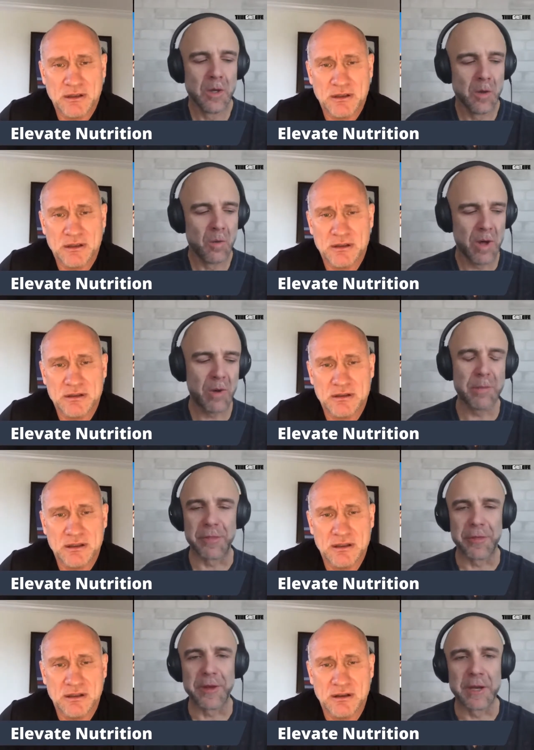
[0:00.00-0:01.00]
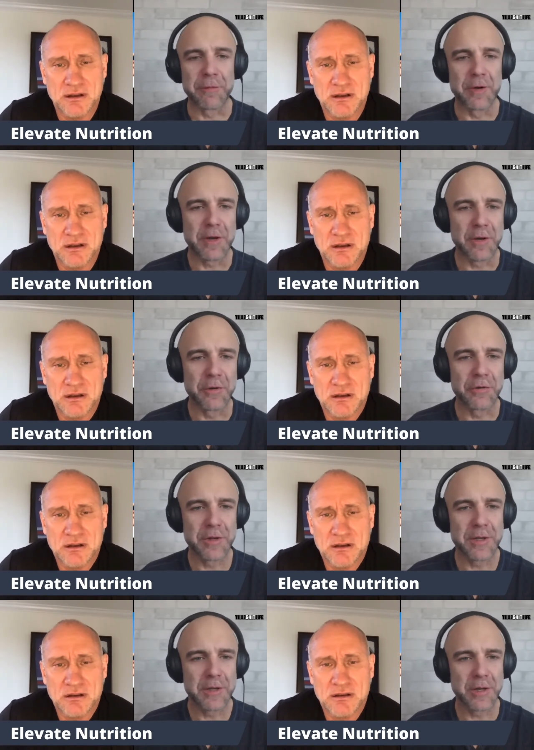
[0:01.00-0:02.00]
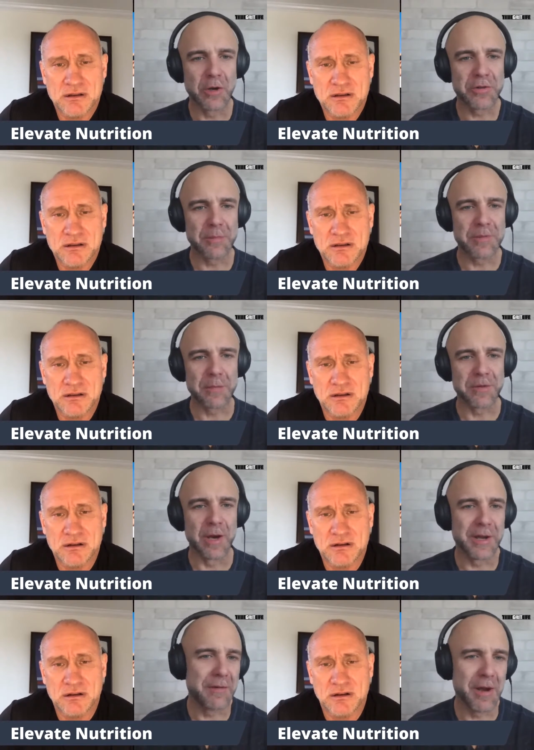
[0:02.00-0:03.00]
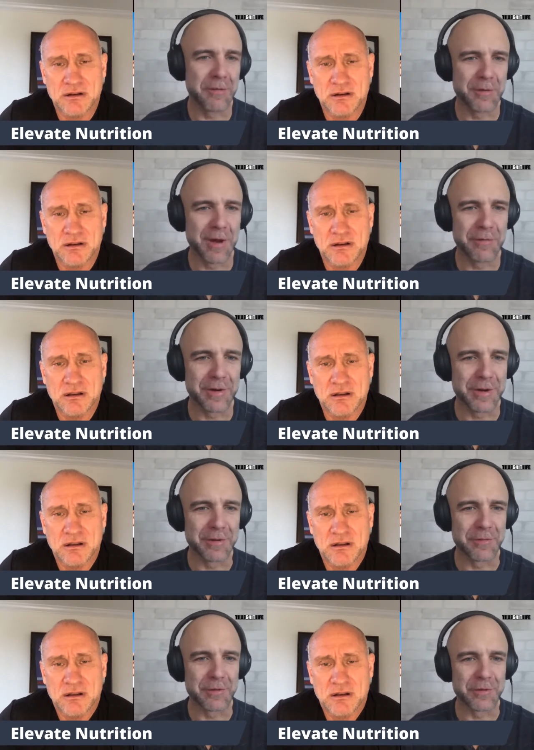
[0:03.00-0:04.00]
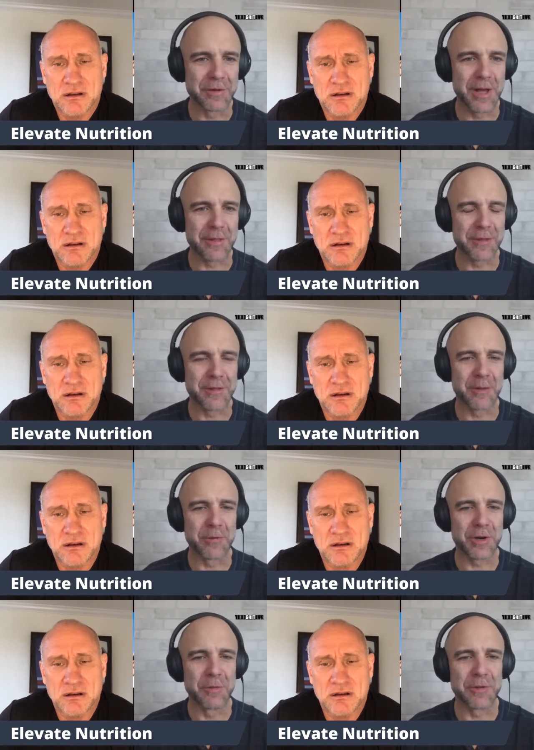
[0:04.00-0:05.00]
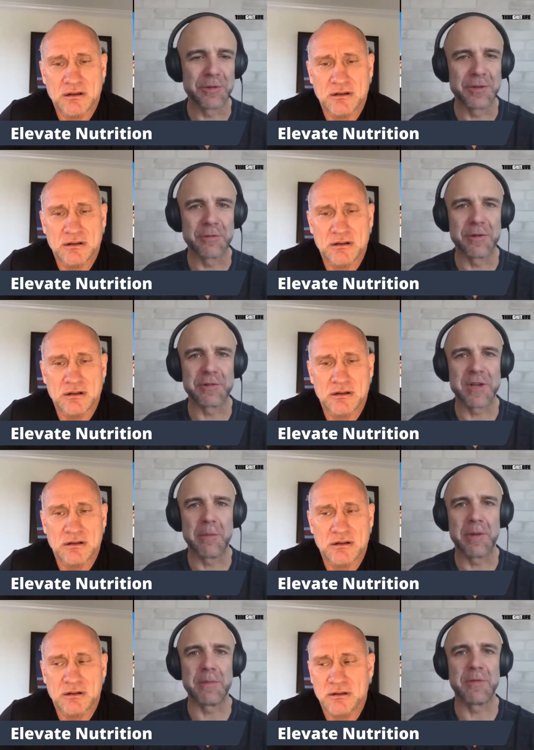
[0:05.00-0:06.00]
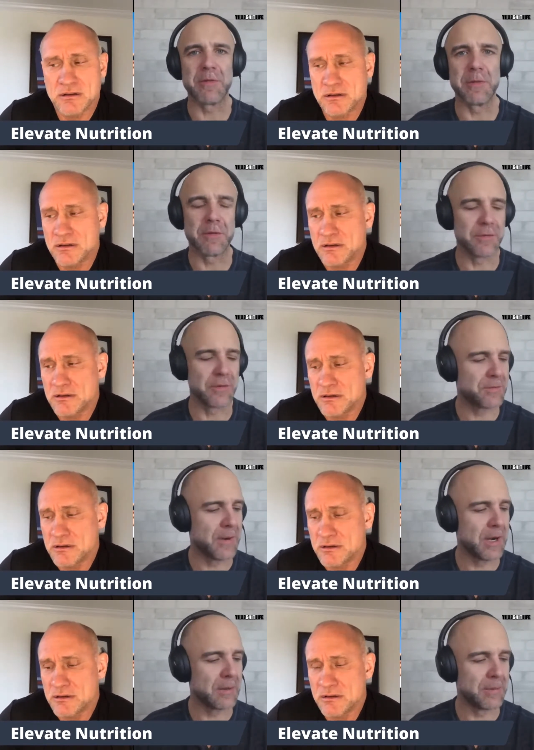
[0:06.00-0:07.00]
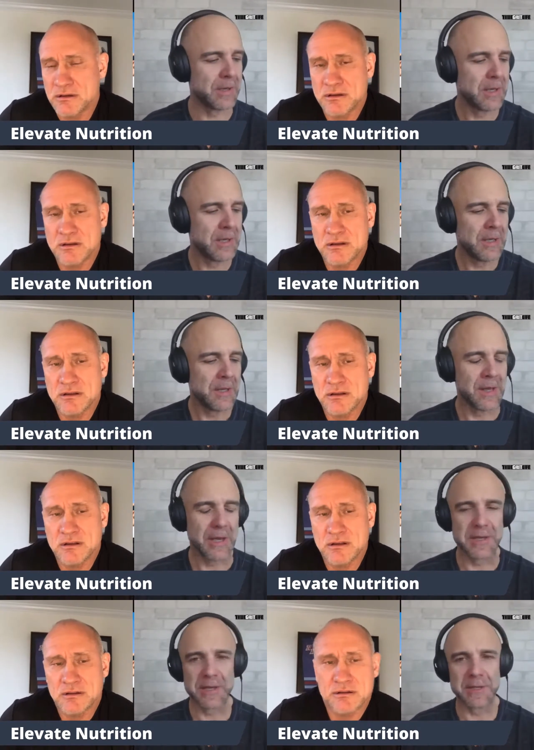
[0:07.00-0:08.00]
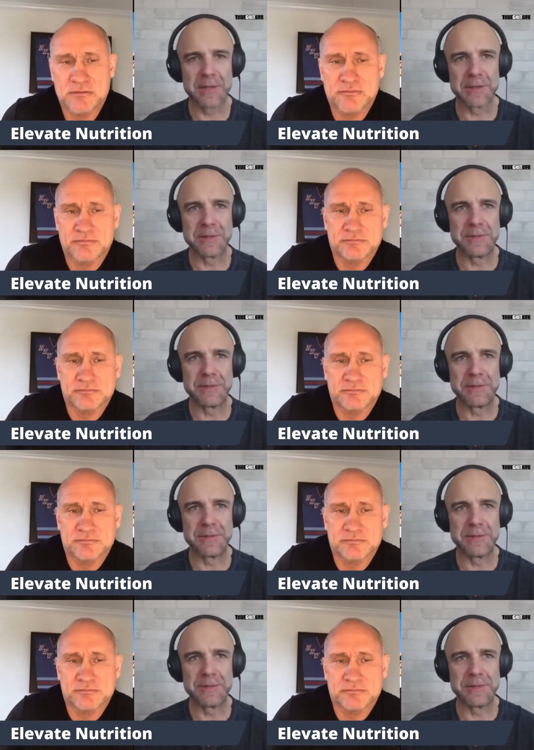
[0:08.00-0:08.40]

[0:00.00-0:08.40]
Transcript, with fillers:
Speaker 1: Well, I want them to think different. Usually, you know, sometimes not. Every every every individual athlete that I'm working with is different. Is coming at me from a different spot. But the idea,